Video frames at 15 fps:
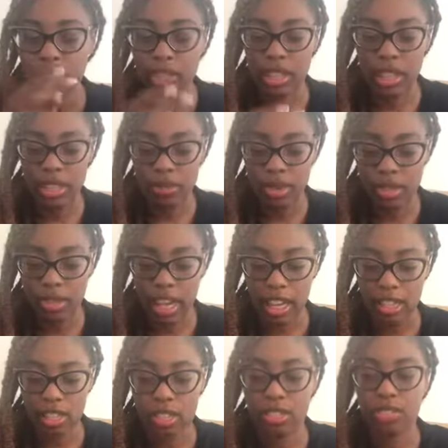Well, that smells
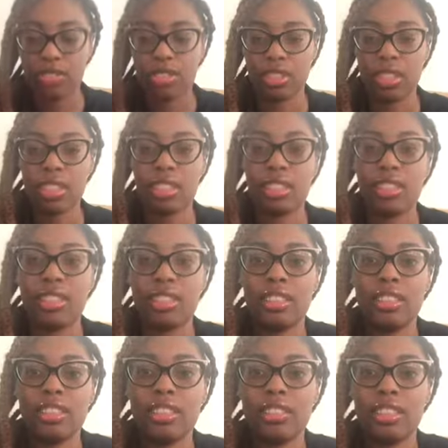actually really good.
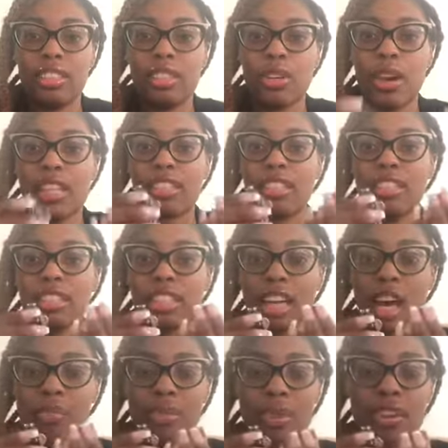So I took the
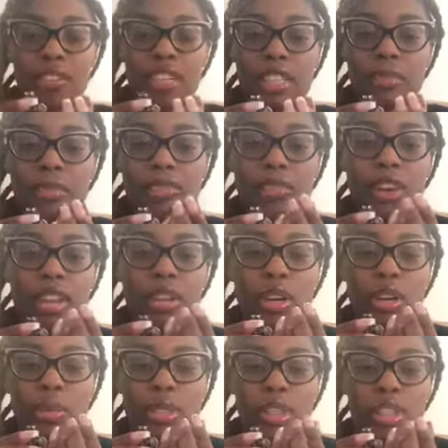top off, because before I
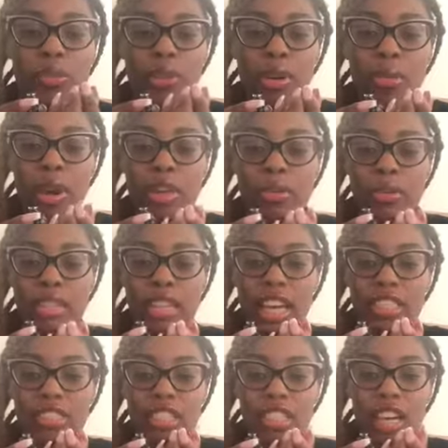thought it was a spray bottle, but it's
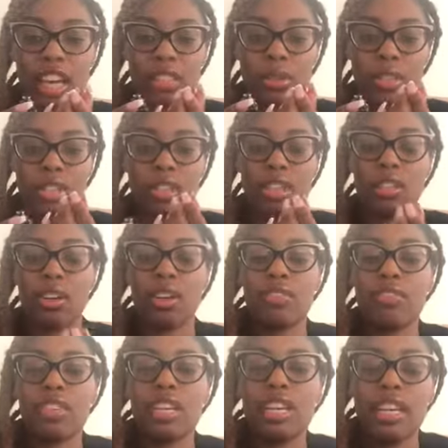actually not, so I took it
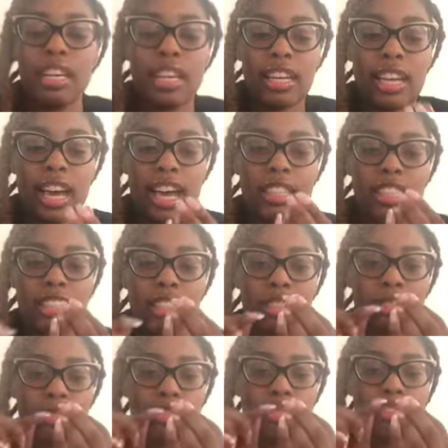off. And it has this
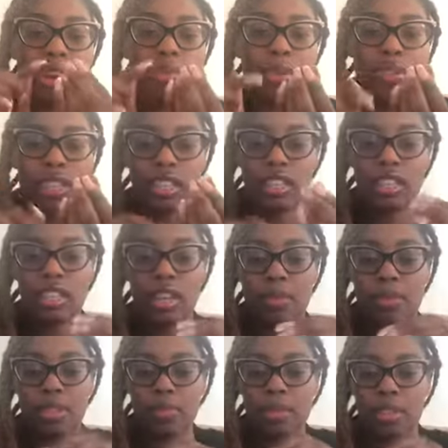little dropper thingy.
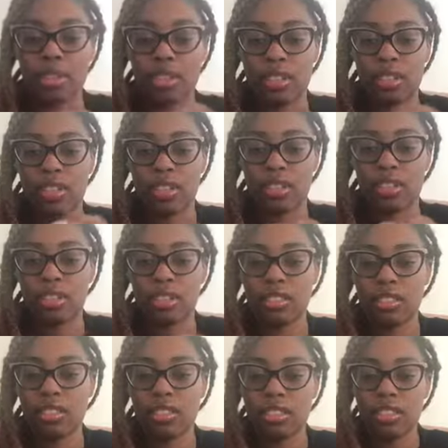I'm gonna put it on here.
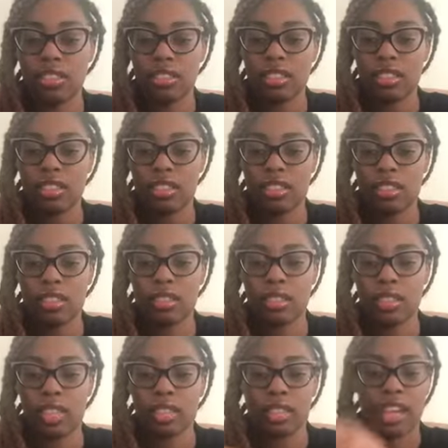
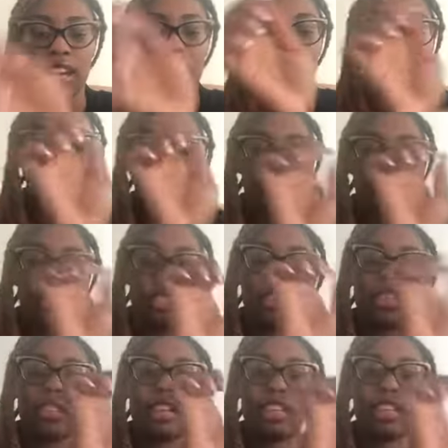Like that,
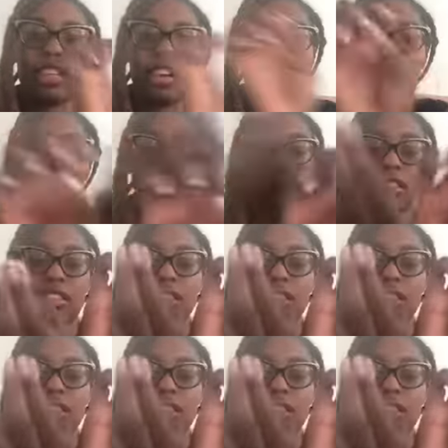go like that.